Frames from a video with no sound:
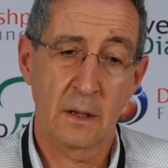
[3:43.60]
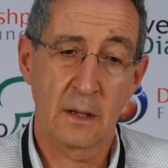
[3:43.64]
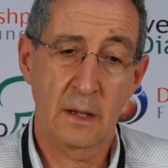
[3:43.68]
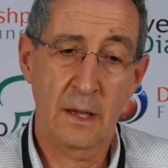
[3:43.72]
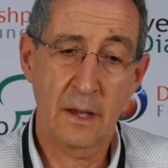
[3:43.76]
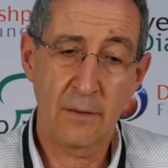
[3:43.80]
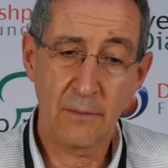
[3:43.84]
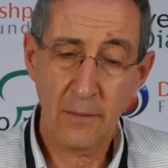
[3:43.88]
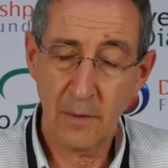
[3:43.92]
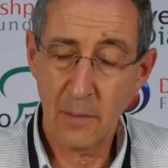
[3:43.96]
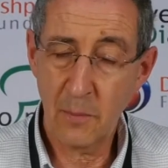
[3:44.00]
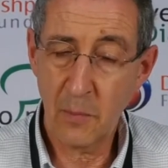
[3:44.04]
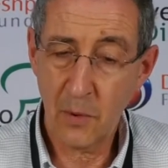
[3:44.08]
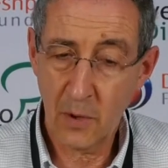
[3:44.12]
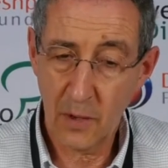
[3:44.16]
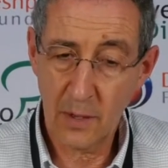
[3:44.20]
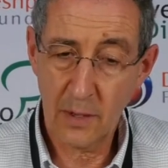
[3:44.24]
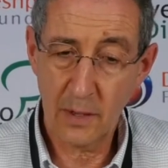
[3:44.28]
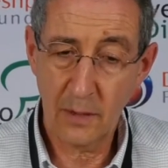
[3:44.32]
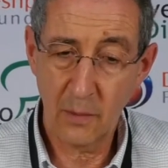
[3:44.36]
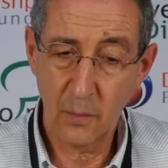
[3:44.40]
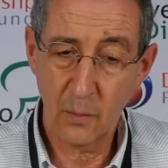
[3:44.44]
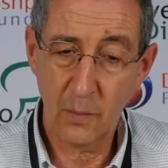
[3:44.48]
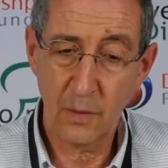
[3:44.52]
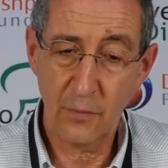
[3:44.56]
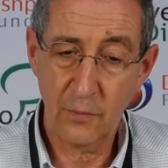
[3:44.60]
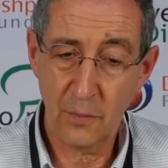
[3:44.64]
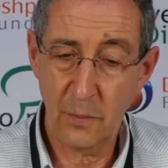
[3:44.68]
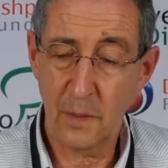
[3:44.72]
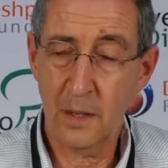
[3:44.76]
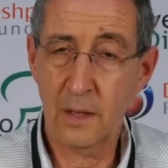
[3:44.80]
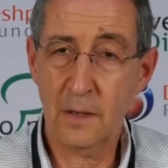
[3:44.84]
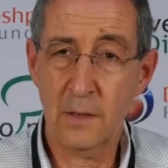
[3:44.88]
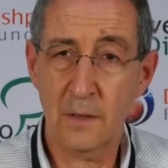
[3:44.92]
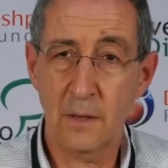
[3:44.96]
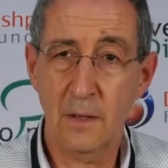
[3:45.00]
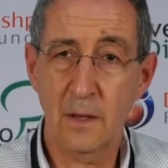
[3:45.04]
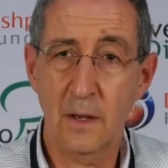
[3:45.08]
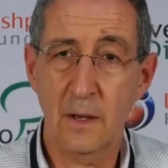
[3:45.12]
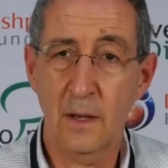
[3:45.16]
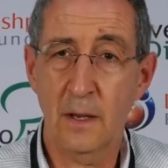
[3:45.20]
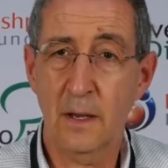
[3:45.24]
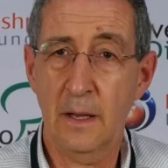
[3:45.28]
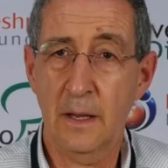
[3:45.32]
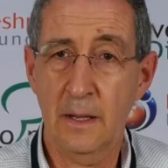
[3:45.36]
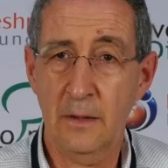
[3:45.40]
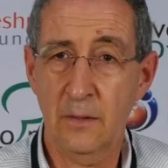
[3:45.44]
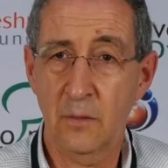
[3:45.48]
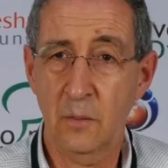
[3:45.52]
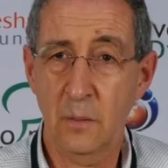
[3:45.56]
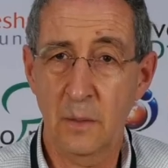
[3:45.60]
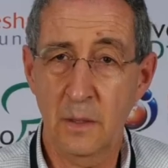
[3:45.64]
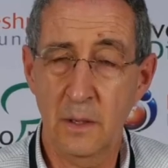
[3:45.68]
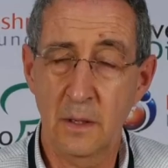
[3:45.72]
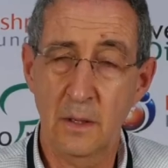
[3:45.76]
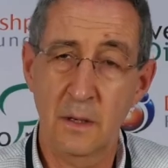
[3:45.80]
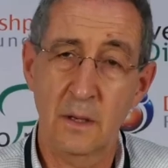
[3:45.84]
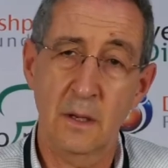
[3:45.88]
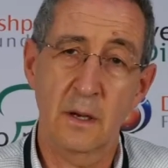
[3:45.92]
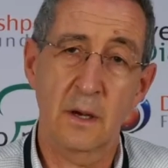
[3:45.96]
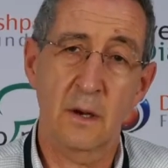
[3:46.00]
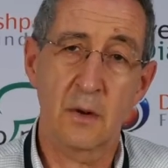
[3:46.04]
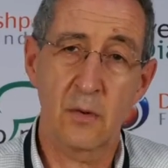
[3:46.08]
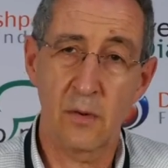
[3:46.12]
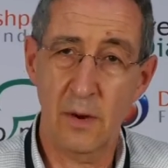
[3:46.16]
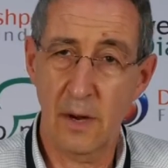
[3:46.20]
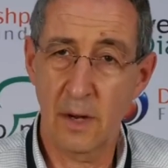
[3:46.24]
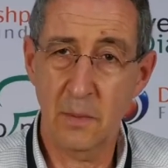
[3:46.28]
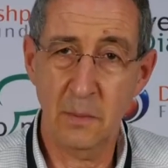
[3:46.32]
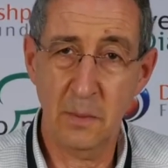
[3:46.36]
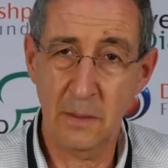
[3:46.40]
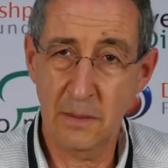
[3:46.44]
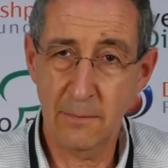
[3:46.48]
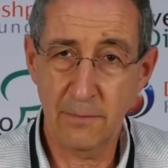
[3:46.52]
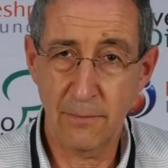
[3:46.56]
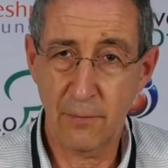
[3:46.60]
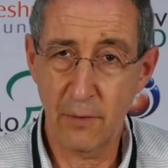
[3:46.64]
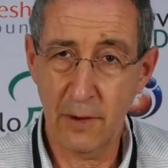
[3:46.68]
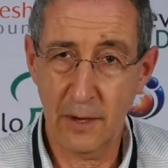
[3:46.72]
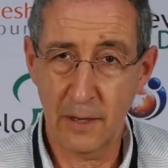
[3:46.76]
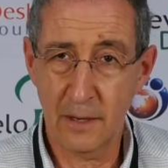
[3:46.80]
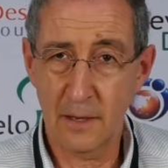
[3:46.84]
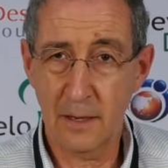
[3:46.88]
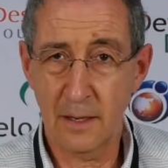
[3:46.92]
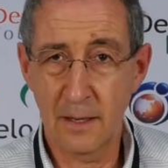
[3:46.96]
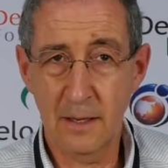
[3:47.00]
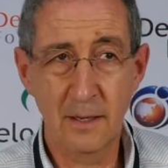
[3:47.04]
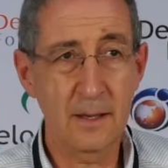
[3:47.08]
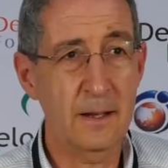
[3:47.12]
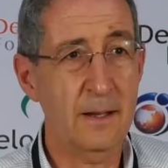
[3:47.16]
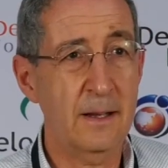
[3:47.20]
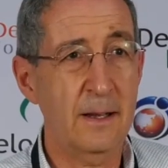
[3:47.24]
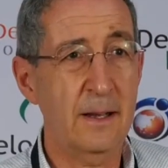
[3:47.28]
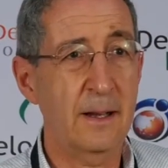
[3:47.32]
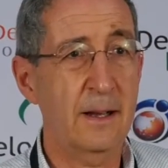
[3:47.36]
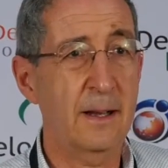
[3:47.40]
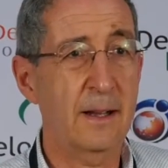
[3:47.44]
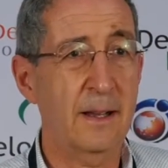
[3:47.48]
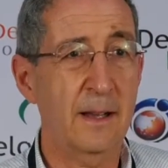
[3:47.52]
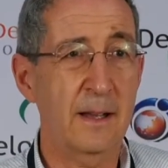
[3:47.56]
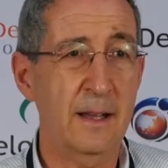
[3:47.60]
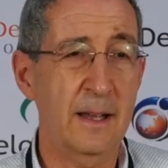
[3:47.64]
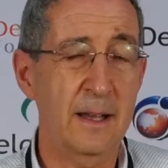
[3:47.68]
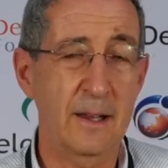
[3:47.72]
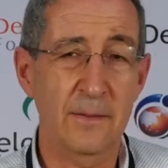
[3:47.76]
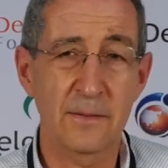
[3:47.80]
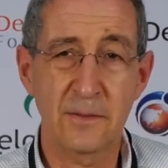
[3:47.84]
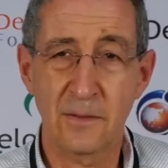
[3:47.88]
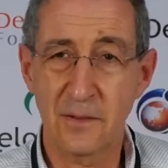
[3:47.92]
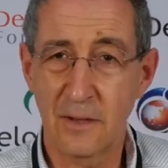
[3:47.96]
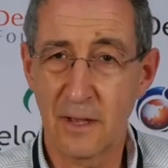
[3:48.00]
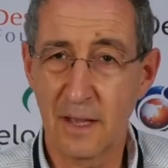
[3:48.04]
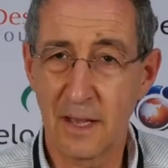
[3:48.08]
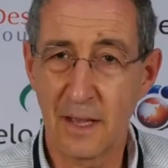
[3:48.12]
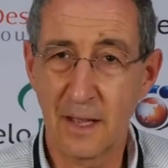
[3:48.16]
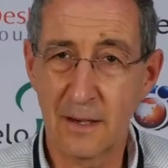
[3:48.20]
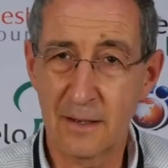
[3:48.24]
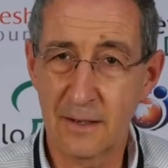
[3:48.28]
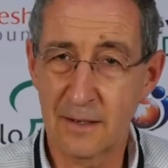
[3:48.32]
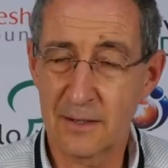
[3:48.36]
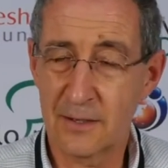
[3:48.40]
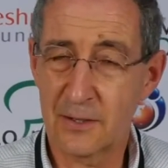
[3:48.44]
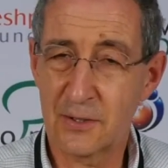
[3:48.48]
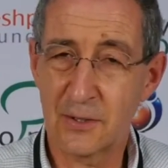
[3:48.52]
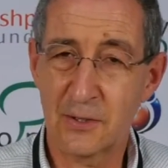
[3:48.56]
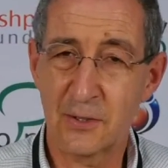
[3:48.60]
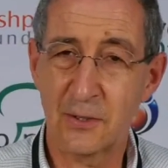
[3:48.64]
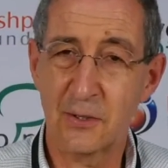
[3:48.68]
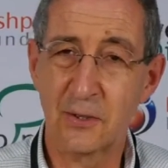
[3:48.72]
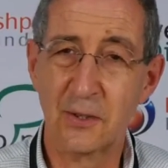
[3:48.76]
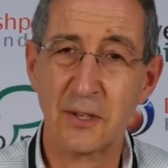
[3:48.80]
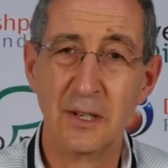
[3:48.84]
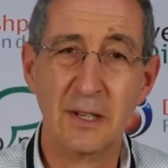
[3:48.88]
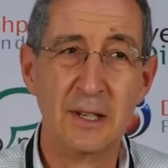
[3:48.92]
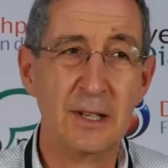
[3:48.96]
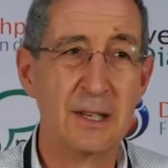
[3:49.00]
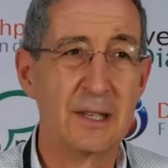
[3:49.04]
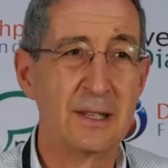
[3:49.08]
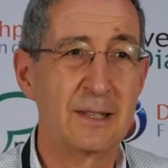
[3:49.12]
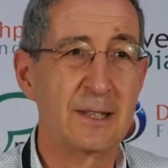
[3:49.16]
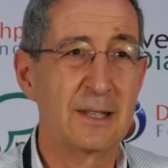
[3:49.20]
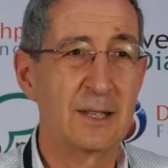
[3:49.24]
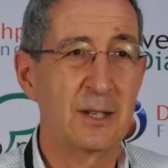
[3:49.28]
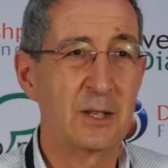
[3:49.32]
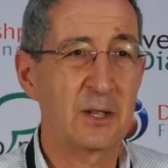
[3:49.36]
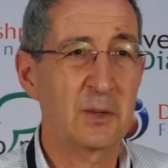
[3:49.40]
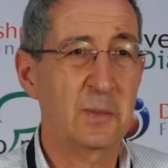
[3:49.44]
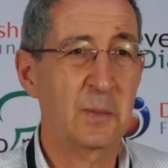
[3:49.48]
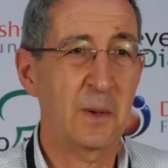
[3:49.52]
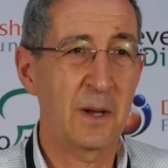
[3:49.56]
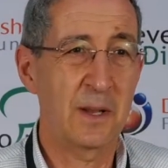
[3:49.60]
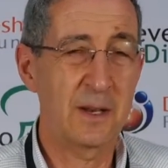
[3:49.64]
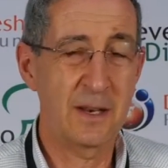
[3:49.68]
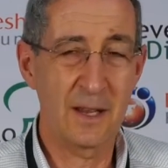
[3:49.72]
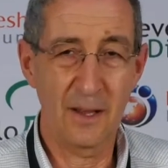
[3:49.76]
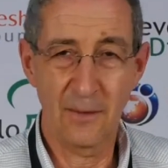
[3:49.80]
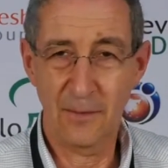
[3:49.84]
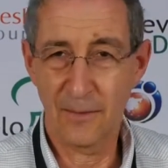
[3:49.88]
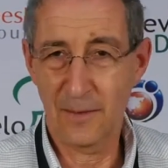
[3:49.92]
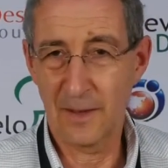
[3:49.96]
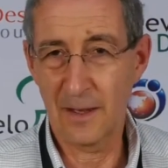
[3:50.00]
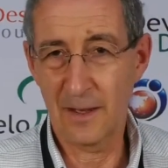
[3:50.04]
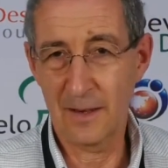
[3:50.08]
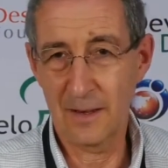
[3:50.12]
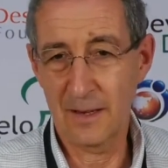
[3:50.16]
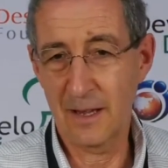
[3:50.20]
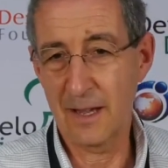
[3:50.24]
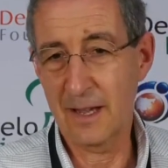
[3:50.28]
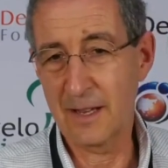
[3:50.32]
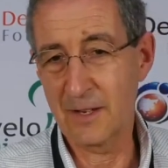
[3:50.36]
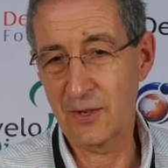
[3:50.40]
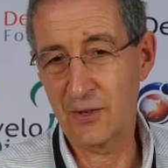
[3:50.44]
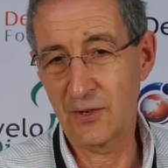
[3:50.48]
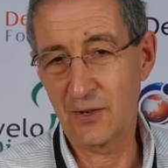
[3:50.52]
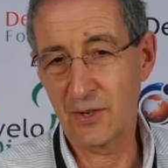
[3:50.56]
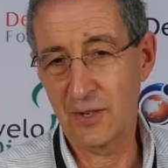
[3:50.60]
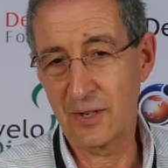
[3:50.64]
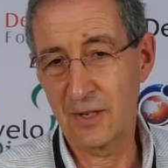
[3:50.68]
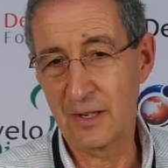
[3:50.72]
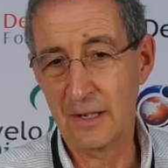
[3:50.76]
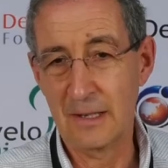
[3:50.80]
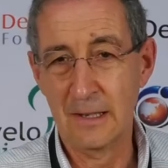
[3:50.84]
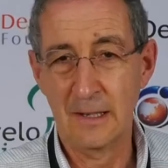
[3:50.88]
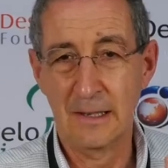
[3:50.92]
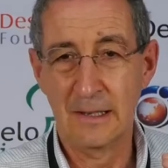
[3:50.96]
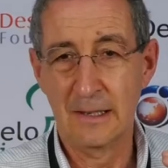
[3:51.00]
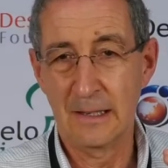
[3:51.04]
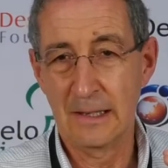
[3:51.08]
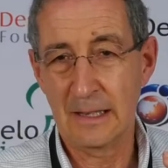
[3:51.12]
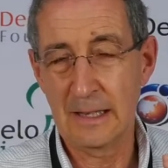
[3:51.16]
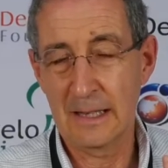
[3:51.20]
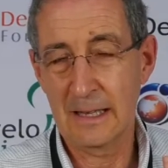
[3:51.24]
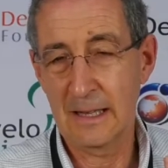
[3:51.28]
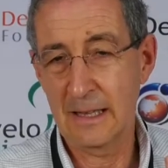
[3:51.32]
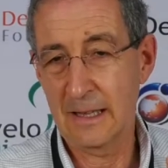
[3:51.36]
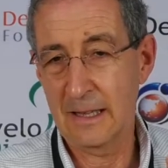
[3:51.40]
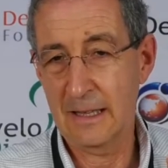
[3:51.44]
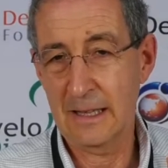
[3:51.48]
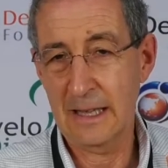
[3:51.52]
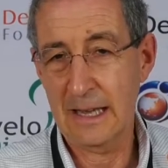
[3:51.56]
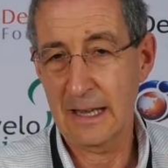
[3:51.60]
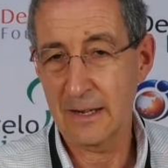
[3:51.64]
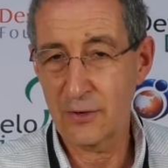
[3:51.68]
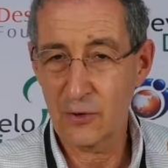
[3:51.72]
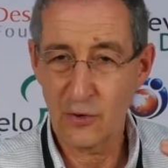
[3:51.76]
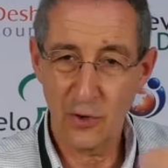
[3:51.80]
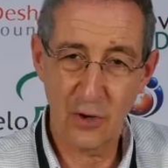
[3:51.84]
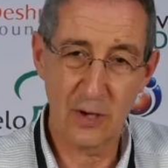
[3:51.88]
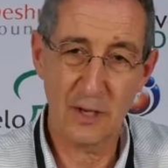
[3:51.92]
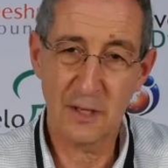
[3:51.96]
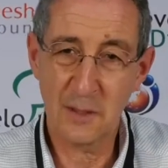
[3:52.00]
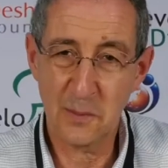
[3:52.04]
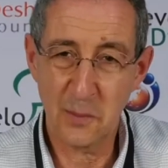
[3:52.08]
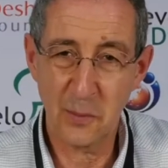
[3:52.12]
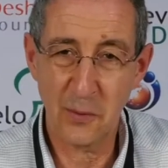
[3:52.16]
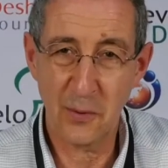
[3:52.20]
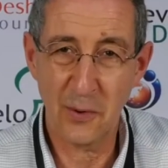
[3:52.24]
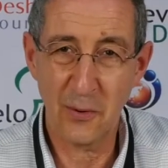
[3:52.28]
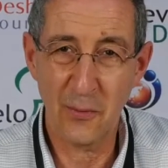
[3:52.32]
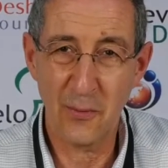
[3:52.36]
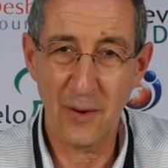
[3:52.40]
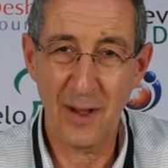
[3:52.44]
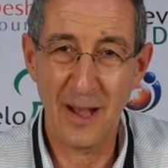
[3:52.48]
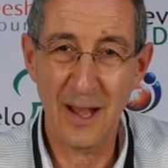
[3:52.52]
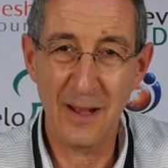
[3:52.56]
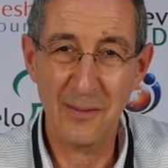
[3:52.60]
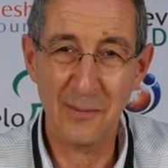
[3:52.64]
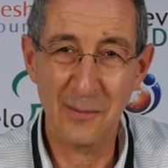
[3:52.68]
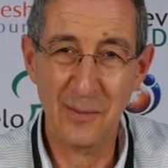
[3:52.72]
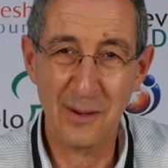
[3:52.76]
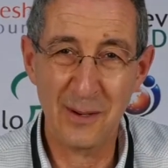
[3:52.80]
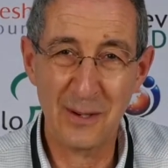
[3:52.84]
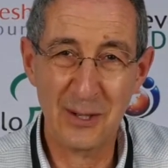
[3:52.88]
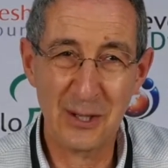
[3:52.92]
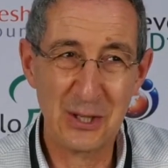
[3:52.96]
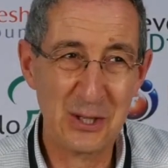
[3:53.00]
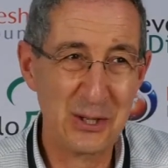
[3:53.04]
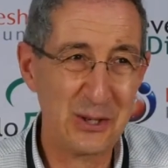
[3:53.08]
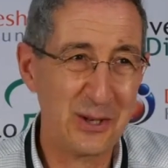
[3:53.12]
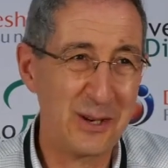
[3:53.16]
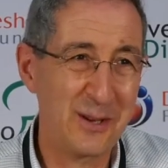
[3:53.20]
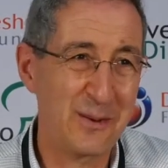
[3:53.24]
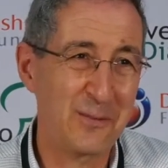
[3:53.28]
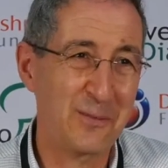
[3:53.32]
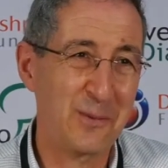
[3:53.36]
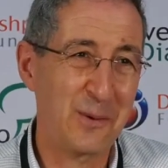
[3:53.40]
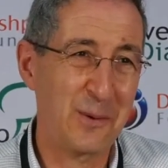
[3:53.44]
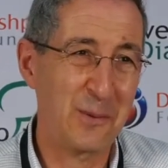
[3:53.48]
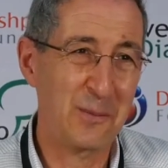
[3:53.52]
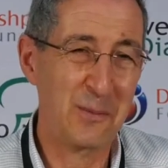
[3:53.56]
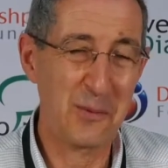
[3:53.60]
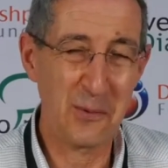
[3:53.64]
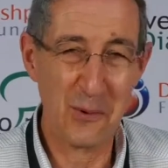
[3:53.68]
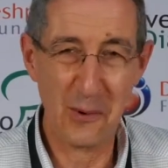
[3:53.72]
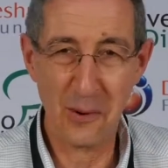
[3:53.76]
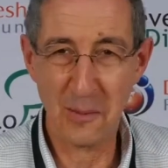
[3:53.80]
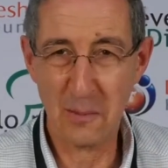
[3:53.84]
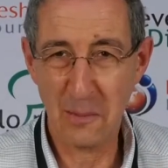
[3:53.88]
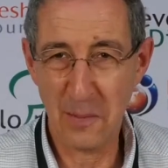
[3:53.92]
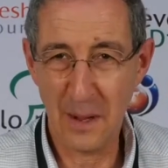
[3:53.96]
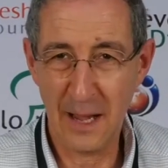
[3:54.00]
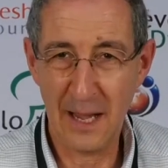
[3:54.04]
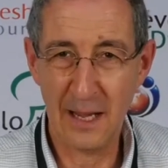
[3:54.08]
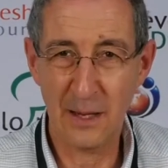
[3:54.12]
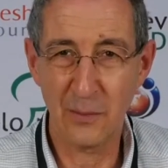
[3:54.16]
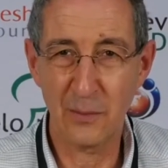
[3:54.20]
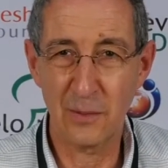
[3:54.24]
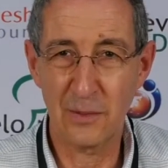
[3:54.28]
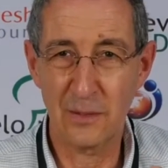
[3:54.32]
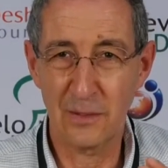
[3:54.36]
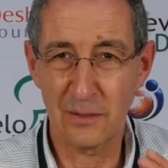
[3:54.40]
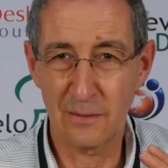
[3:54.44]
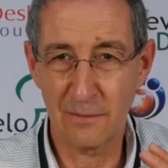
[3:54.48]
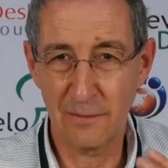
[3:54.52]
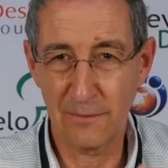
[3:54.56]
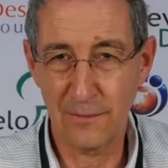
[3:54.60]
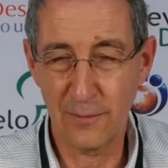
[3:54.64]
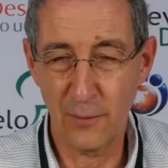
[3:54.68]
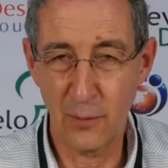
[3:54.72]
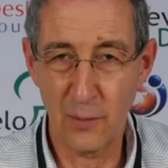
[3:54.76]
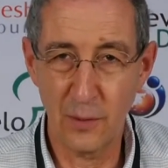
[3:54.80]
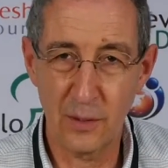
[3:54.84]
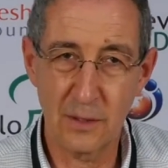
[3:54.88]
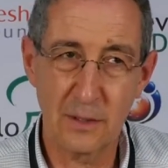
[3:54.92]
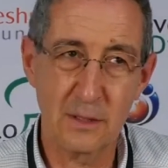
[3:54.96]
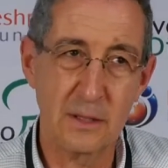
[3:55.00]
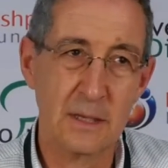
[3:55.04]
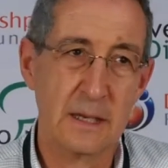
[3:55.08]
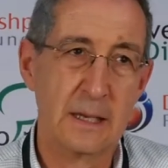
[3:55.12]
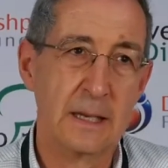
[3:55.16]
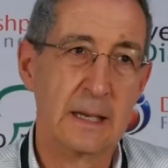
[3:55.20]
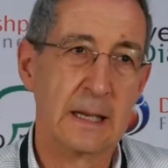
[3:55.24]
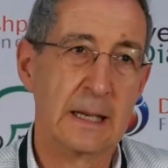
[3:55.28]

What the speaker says: everybody we've met here has been incredibly friendly. I have to hand it to the Deshpande Foundation. Our transport arrived when it should have. We were brought backwards and forwards.